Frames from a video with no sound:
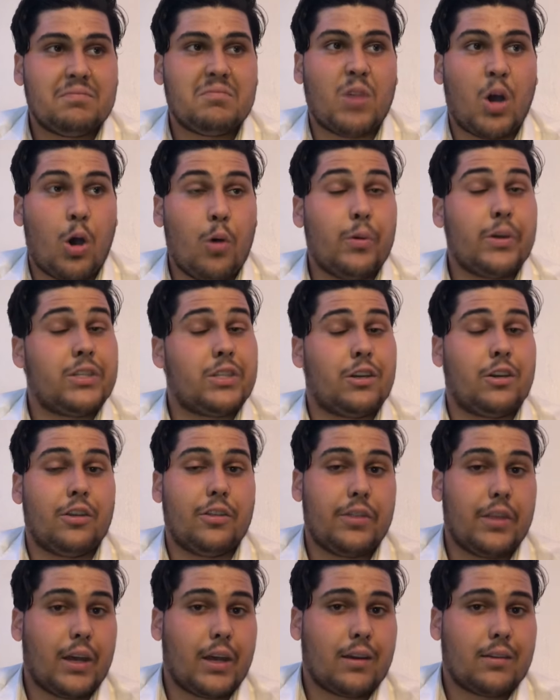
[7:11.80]
always a good
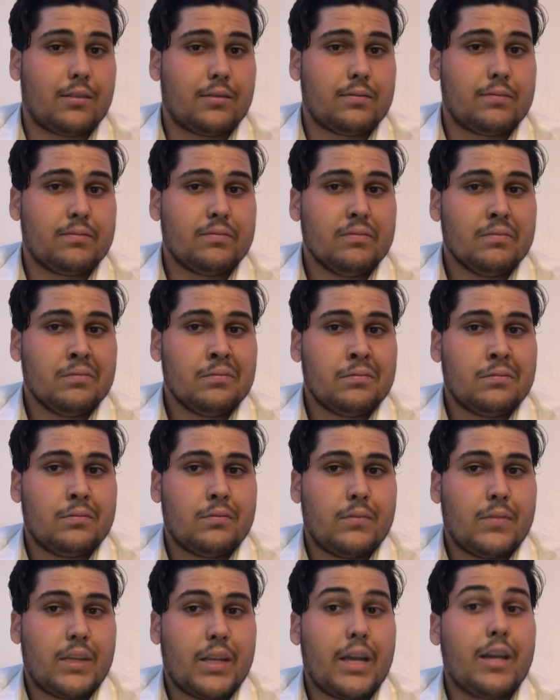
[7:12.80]
thing.
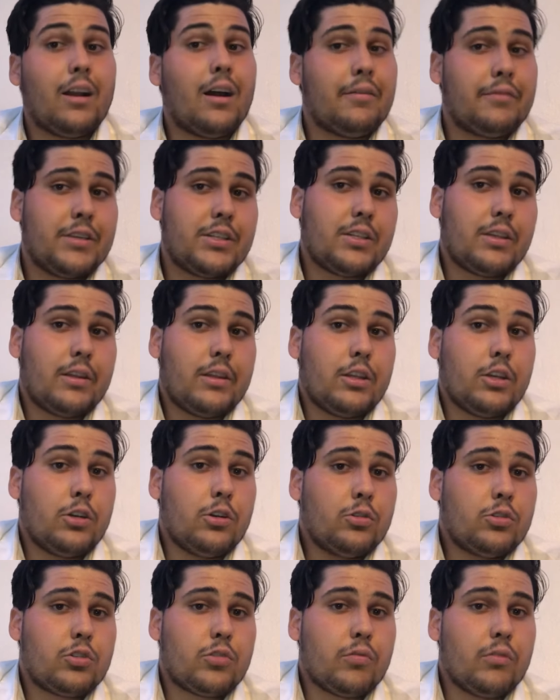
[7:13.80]
And obviously the
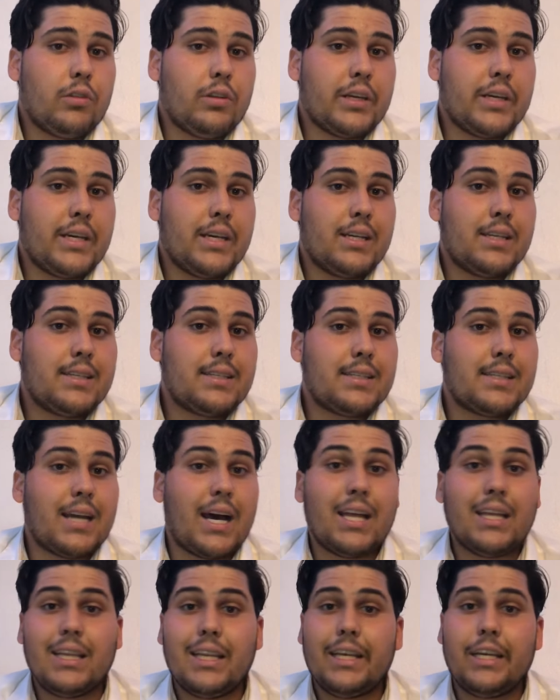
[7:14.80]
neutral is a
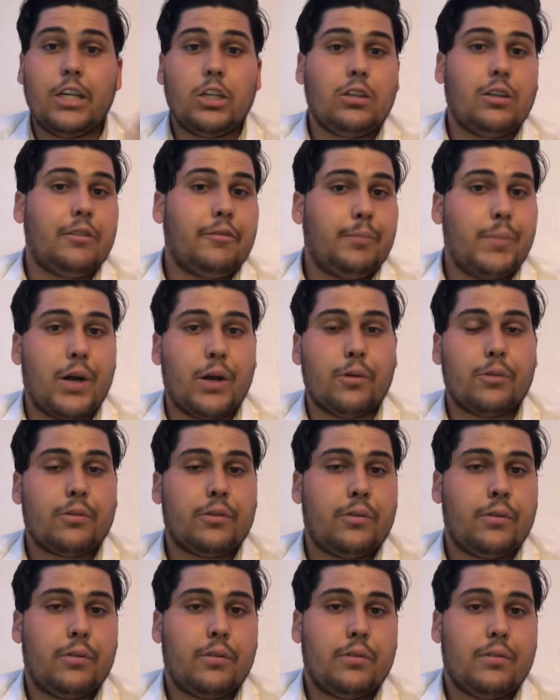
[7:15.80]
little of
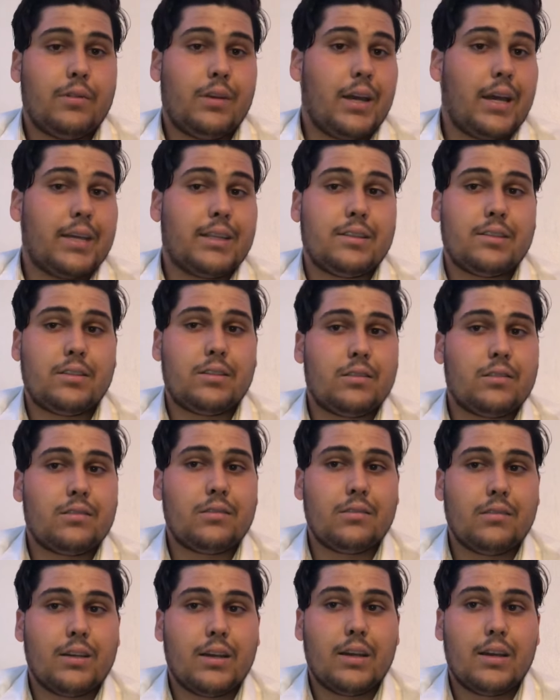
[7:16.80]
both. It's
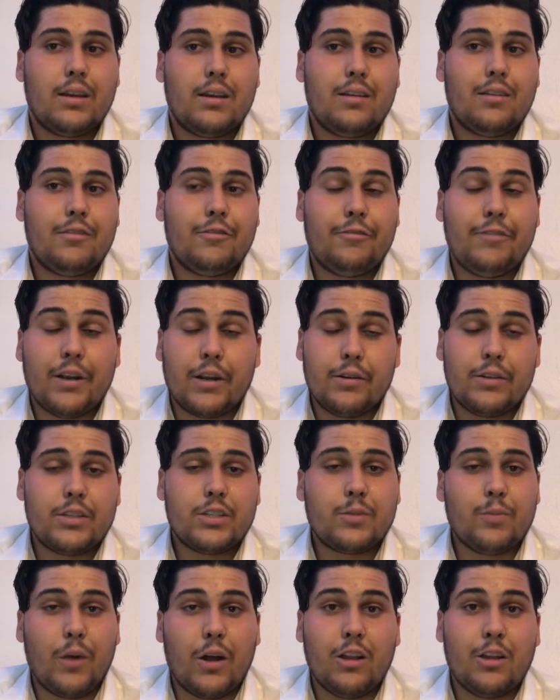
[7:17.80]
very
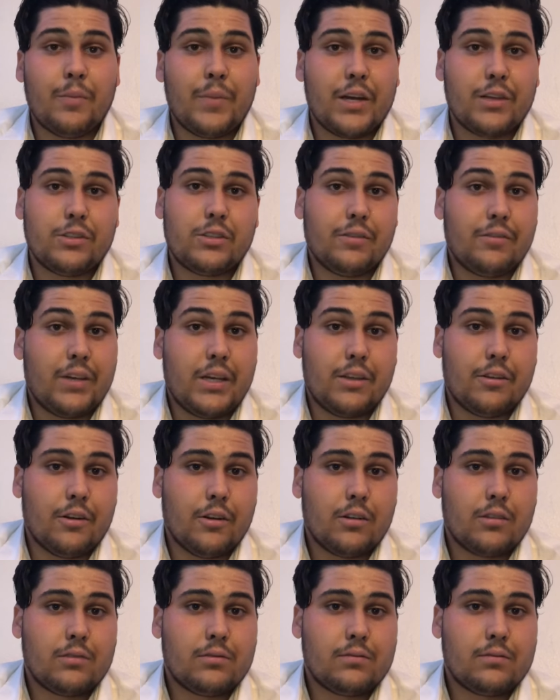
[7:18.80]
small amounts of either.